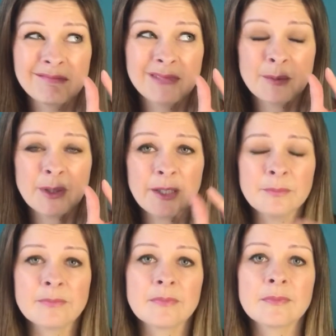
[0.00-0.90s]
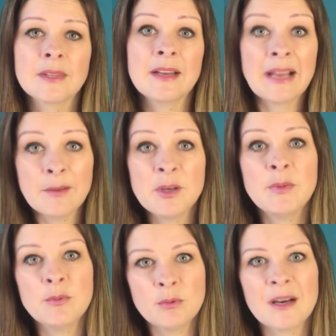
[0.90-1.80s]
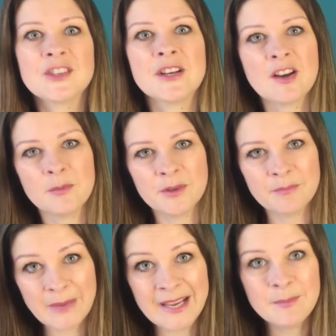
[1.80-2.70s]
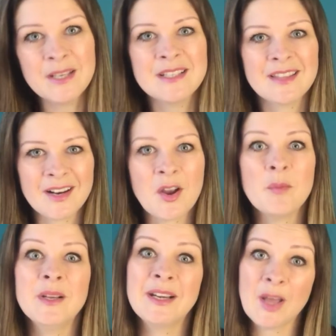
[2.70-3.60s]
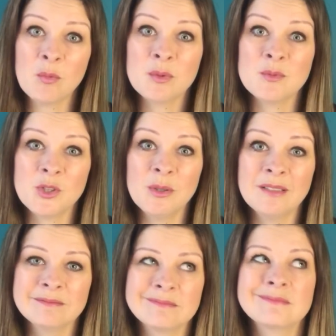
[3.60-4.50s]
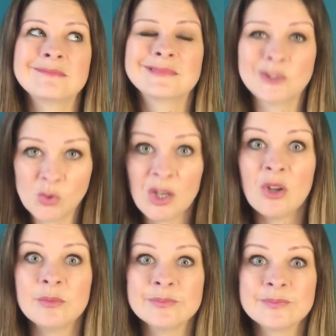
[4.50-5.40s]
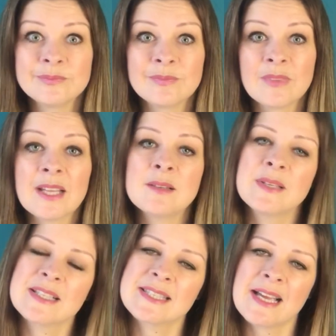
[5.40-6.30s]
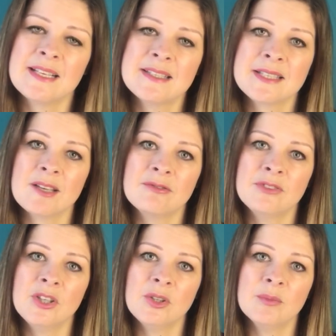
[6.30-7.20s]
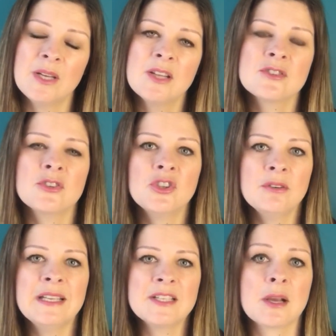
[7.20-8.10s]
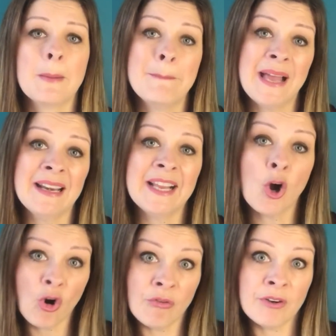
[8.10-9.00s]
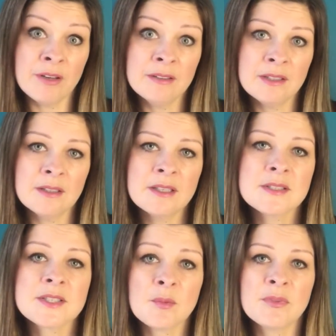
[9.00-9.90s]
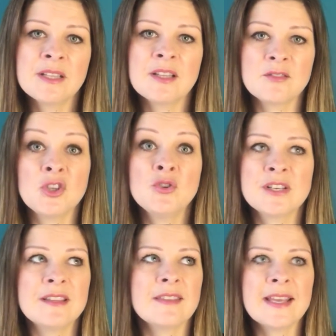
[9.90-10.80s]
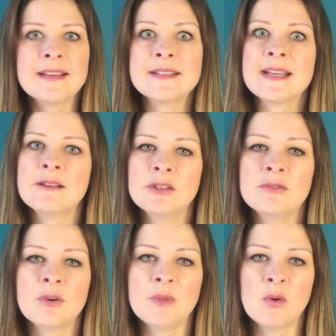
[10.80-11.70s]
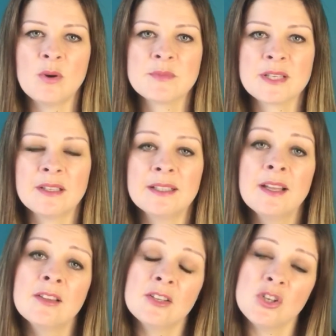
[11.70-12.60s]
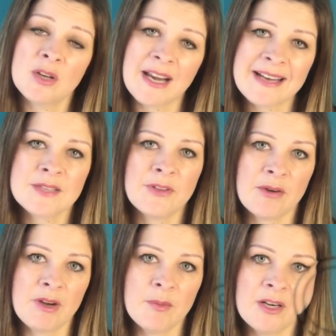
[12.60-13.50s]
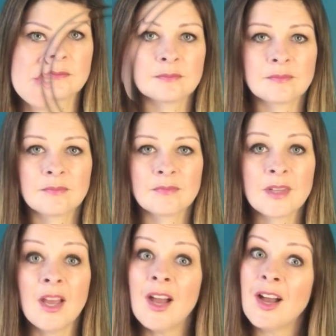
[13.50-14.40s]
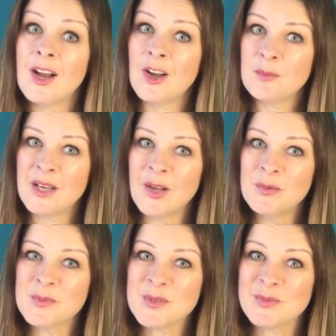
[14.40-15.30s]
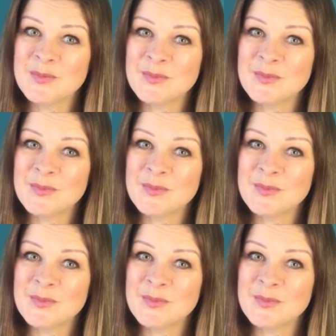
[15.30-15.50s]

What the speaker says: Not many. And how many people will actually come and pay me to then come in and help them do it? Quite a lot. It'll be exactly the same for you. So you need a compelling offer, something that usually that they can download from their website, that you can ask for their email address from. I hope that helps.